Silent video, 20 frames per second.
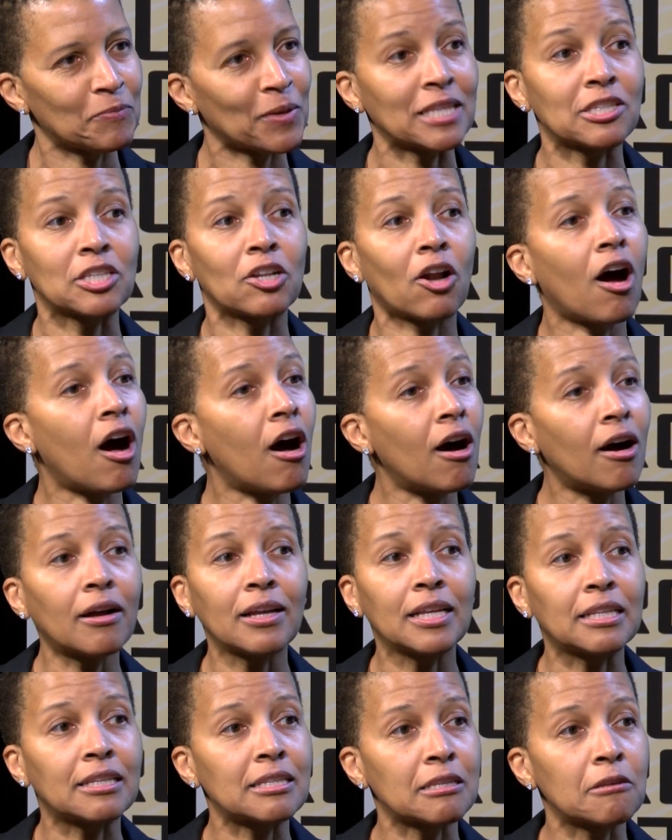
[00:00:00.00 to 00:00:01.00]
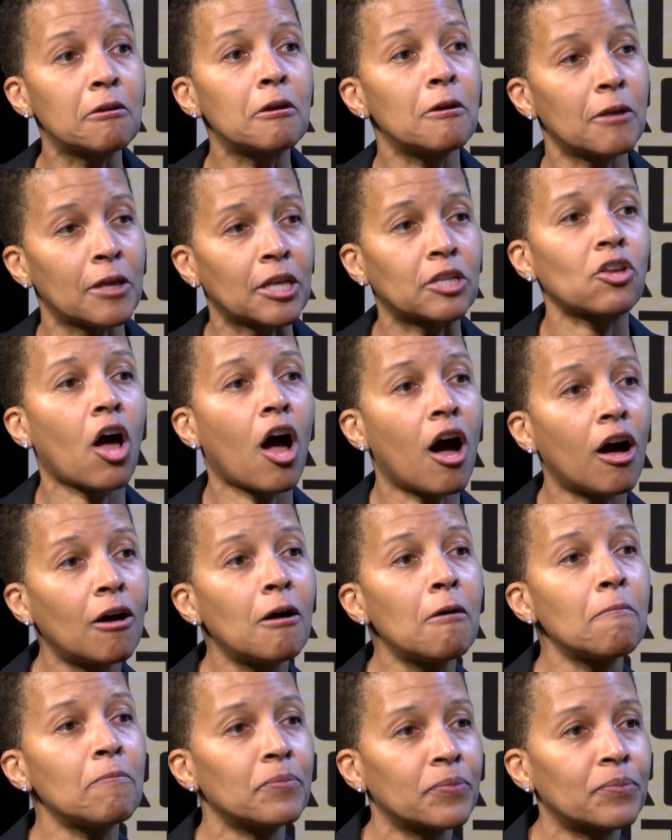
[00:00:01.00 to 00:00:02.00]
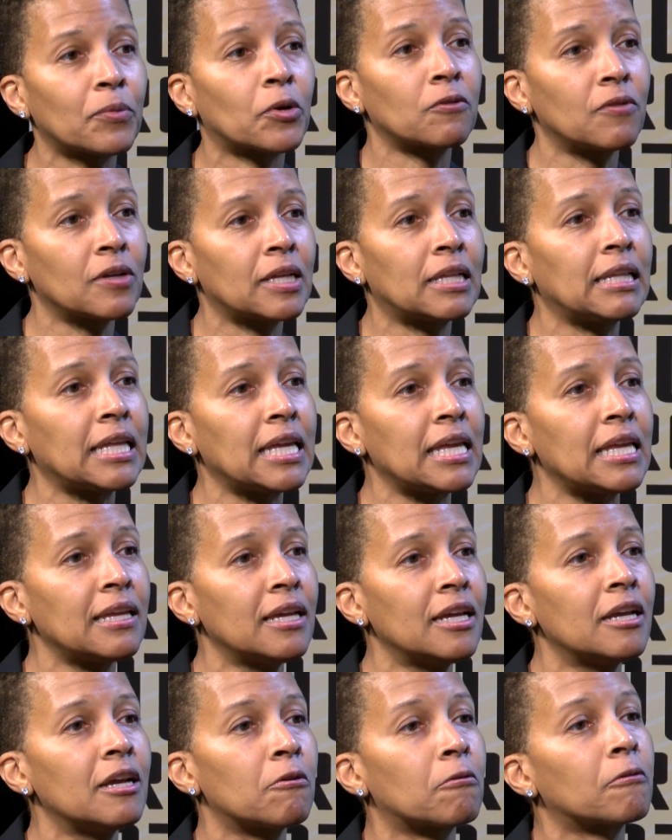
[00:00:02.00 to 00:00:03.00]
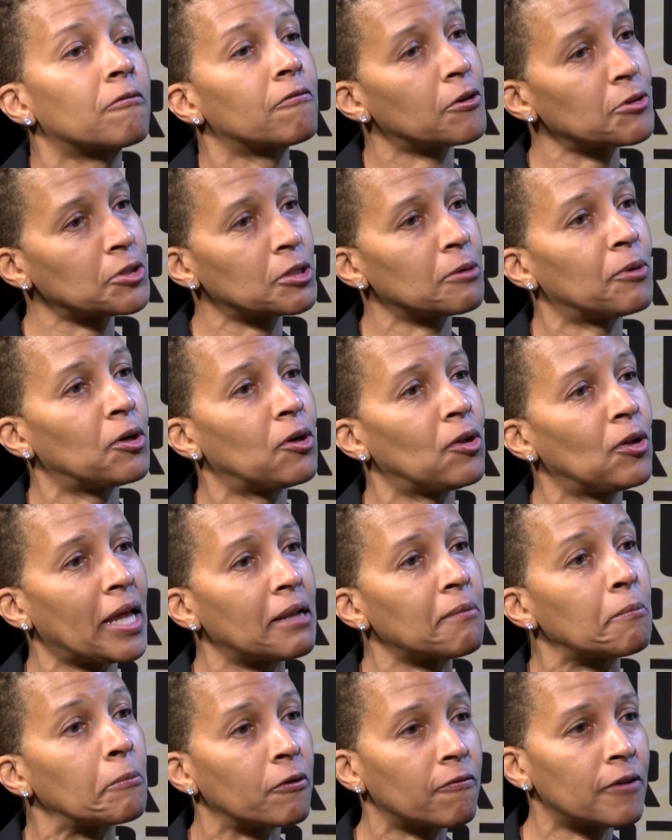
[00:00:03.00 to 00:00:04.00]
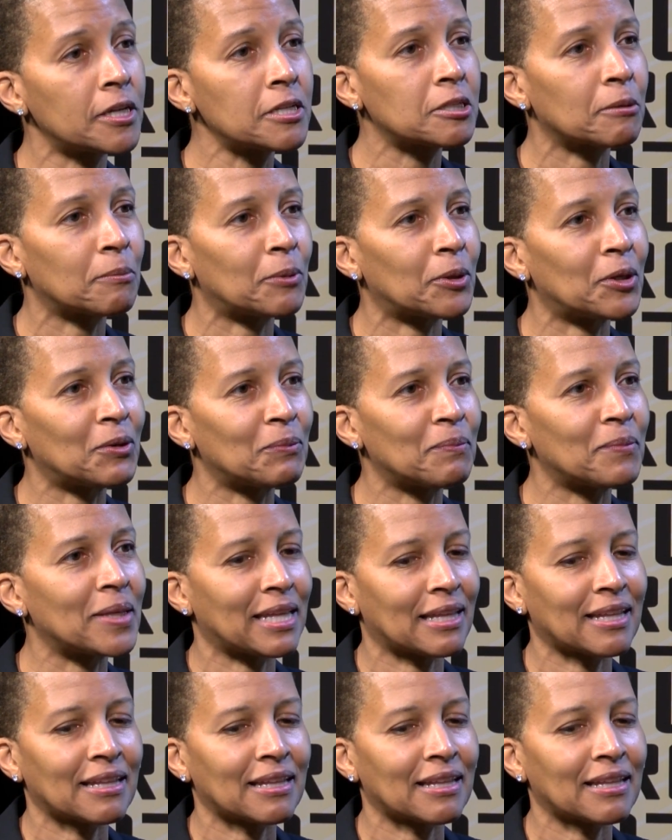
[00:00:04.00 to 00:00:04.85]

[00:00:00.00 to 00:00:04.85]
because it's all perfectly reversible and preventable,